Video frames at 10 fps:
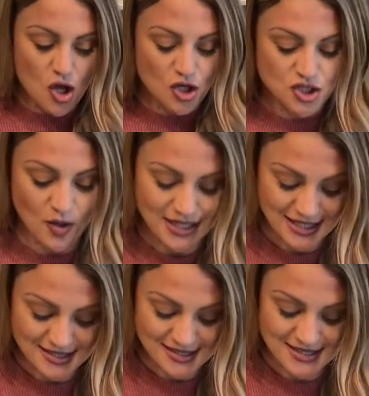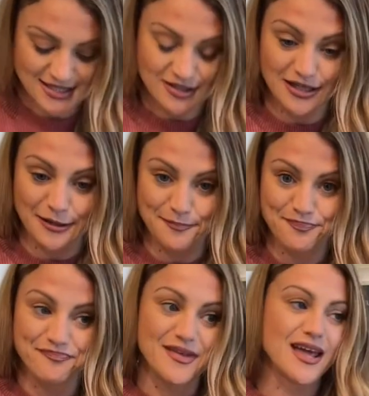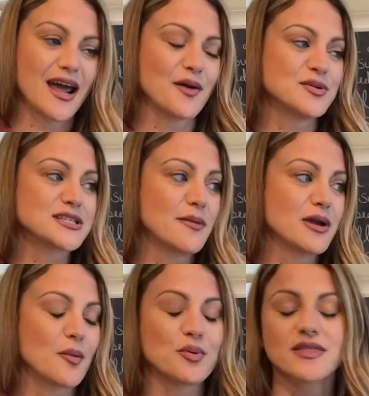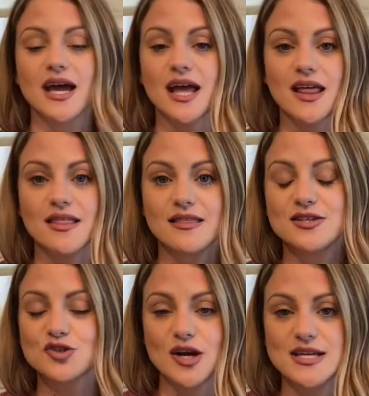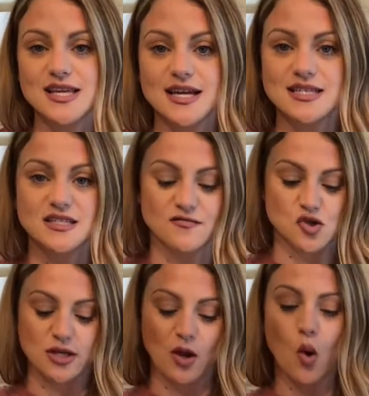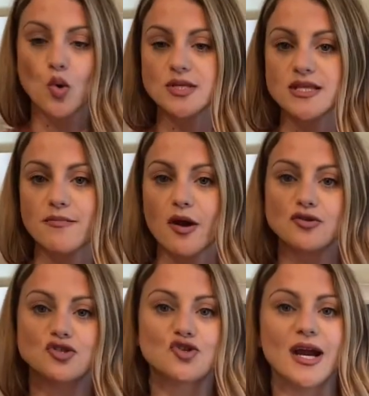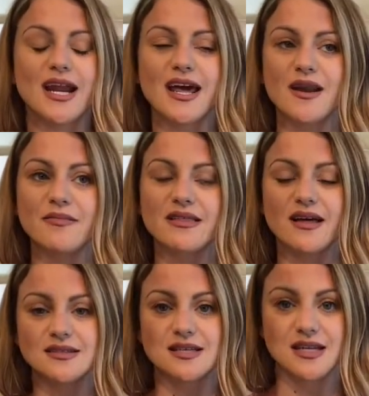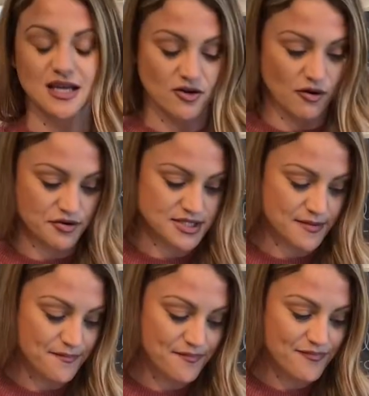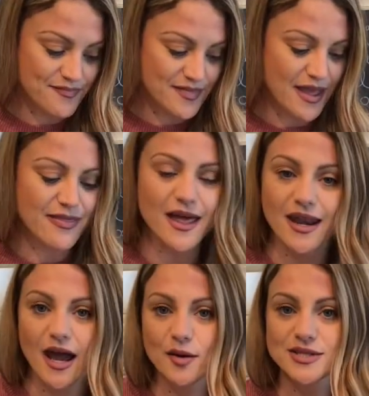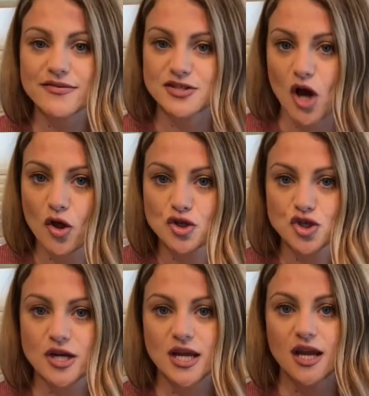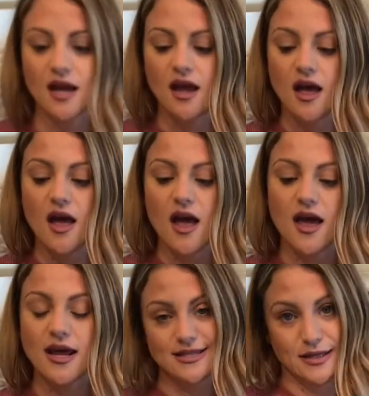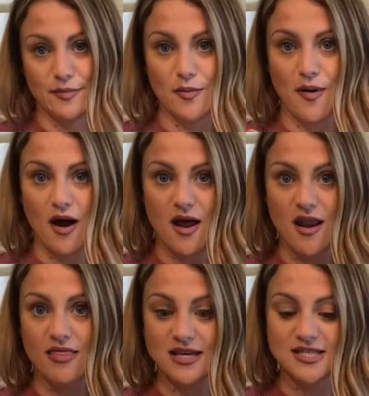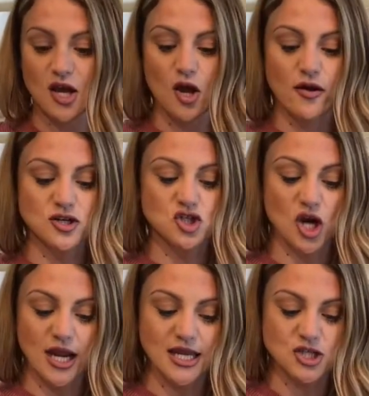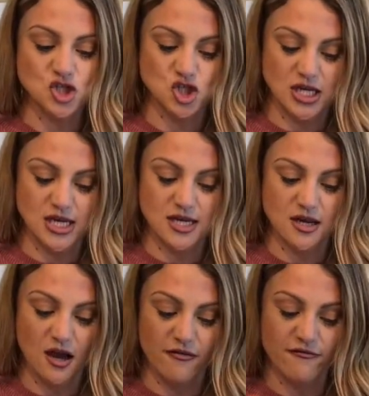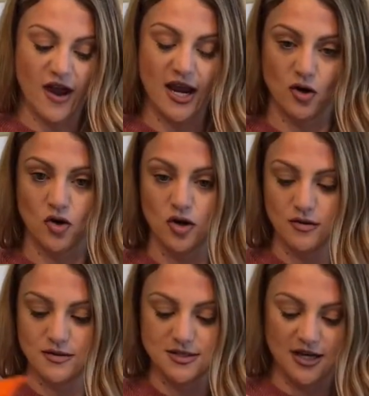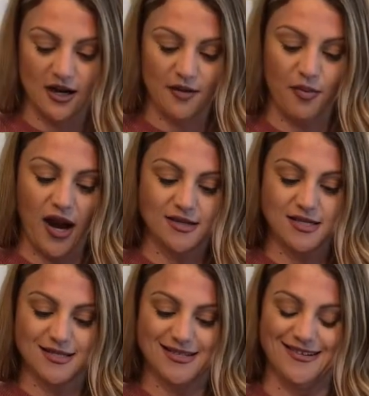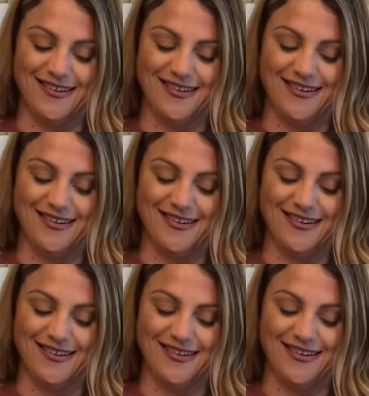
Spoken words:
So I needed to seal it. And I was coming up with like these crazy ideas of drilling holes in the bottle to drain it. And I'm like, that's gonna get gross. And then I was at the Dollar Tree and I stumbled upon this giant sheet of vinyl. See, I already practiced.